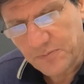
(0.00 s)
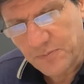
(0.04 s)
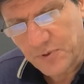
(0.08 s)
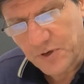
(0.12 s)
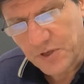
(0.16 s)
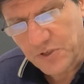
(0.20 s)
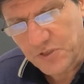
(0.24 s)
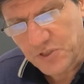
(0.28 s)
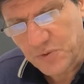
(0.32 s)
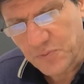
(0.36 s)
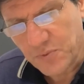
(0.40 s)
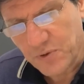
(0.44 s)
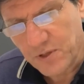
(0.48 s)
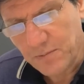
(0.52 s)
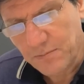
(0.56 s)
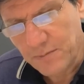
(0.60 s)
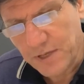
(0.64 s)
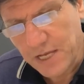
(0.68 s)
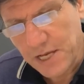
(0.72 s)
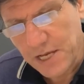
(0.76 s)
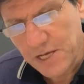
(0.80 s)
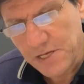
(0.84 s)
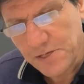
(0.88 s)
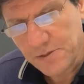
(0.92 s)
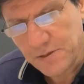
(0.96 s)
principle
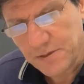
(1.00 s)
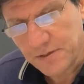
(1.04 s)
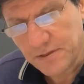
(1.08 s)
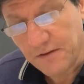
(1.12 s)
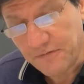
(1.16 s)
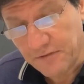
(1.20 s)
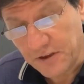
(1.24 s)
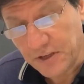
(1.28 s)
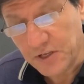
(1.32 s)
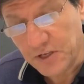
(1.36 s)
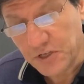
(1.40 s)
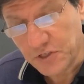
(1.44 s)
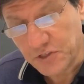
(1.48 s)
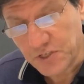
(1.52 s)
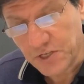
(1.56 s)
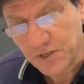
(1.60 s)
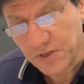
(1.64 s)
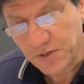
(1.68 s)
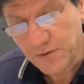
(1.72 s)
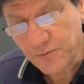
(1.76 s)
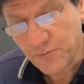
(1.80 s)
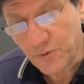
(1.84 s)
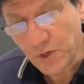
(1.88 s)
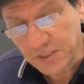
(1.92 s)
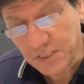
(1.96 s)

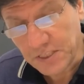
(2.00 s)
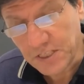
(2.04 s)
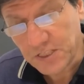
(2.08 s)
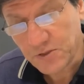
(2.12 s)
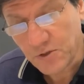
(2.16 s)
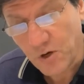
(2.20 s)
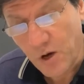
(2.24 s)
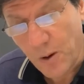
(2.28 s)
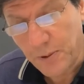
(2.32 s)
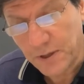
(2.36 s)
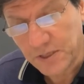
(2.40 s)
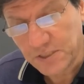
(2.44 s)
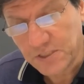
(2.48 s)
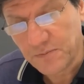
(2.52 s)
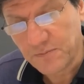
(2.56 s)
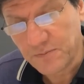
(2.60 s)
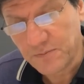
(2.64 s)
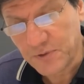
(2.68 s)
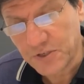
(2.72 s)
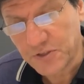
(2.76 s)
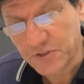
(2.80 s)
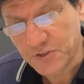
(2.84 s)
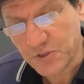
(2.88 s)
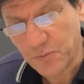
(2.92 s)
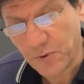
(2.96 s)
definition. What is cooperative
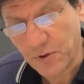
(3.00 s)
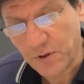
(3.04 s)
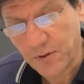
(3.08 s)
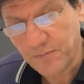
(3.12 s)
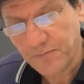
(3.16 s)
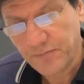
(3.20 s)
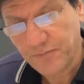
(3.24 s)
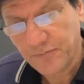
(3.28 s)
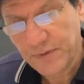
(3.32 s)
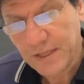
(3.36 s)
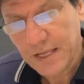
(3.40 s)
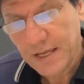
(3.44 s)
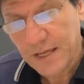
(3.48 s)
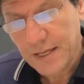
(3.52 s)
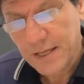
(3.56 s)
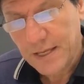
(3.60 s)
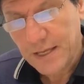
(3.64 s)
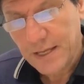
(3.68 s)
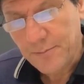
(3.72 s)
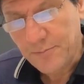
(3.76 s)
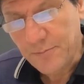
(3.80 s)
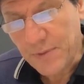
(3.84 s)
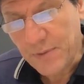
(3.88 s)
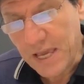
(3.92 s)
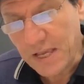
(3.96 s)
principle?
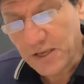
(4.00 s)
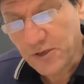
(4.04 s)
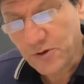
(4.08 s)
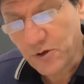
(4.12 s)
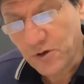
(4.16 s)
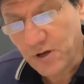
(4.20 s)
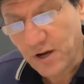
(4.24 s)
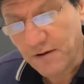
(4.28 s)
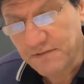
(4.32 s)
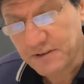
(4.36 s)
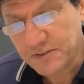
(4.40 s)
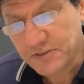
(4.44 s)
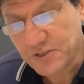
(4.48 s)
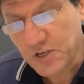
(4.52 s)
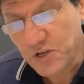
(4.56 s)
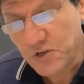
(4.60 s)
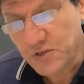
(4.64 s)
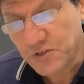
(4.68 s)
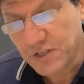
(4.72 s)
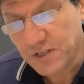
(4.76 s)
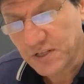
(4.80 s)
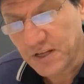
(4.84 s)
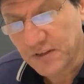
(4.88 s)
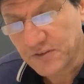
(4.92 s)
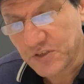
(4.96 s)
Make your
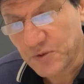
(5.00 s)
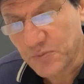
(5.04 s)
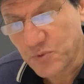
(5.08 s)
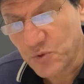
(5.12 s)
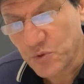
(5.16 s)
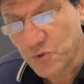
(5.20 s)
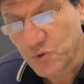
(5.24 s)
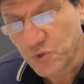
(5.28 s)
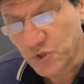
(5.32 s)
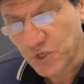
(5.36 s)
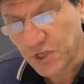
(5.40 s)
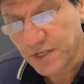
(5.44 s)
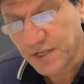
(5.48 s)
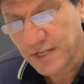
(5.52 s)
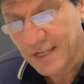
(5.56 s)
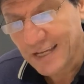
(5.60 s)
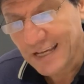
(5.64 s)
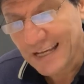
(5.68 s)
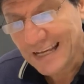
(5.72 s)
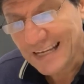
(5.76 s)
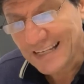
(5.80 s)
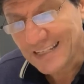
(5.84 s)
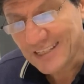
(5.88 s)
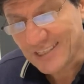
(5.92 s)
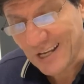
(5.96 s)
conversation
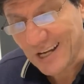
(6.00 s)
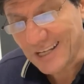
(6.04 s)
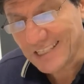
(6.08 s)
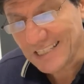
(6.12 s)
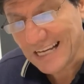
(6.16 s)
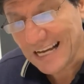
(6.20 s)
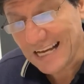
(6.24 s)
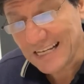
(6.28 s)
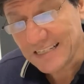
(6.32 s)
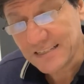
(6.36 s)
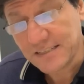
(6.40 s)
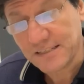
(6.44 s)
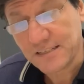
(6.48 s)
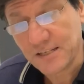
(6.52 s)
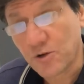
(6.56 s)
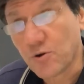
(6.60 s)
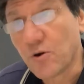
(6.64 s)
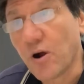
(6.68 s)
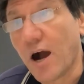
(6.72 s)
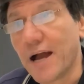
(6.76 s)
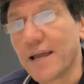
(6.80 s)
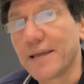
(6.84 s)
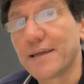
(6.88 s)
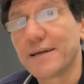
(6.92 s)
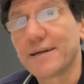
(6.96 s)
contribution such as
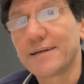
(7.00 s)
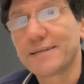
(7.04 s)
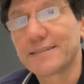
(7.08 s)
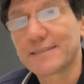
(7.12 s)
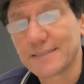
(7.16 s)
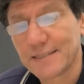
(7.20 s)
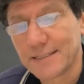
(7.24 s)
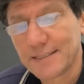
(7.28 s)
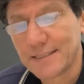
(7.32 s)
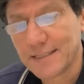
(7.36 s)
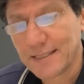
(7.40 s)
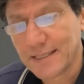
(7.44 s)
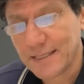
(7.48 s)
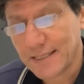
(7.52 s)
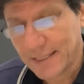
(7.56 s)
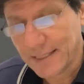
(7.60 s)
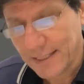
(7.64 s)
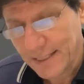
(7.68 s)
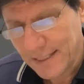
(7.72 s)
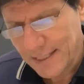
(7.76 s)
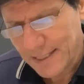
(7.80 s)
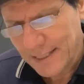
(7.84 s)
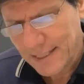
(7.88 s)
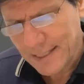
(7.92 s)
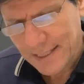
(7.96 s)
required
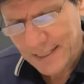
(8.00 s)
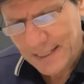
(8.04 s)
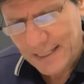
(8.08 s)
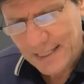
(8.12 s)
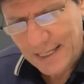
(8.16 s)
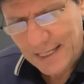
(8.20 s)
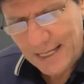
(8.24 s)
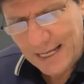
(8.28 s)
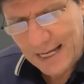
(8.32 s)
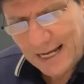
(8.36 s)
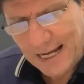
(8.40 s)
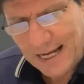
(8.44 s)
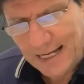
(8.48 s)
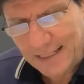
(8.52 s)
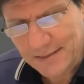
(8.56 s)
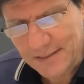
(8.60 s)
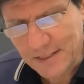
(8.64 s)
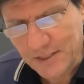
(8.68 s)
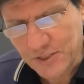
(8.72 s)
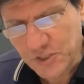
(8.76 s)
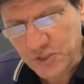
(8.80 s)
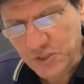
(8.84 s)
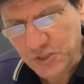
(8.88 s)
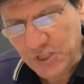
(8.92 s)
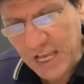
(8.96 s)
at
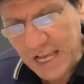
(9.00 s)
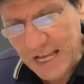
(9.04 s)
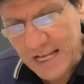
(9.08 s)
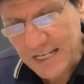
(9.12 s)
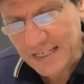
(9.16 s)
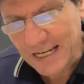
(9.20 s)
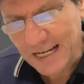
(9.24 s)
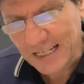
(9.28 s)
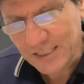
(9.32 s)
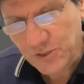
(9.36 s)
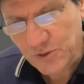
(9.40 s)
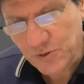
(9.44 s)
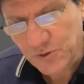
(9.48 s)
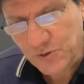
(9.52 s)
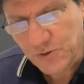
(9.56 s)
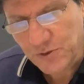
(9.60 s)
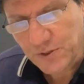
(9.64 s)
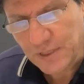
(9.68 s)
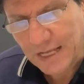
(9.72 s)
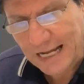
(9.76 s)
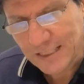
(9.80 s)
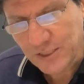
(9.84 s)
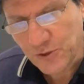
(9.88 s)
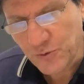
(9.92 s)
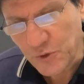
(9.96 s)
the stage
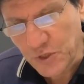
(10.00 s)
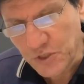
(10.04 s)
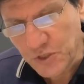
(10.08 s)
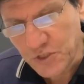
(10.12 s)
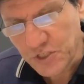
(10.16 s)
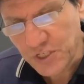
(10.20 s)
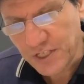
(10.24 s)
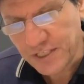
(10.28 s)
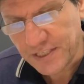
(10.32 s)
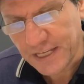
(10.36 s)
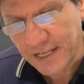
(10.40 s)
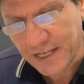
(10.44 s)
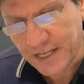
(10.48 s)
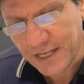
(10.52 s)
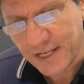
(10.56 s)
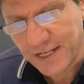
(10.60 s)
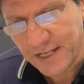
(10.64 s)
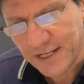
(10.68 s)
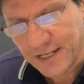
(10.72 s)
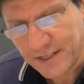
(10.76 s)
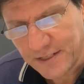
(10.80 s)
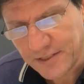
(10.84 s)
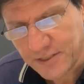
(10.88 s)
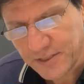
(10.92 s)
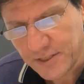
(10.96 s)
at which it
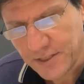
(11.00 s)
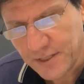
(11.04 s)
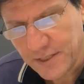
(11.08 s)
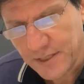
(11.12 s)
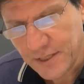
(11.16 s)
occurs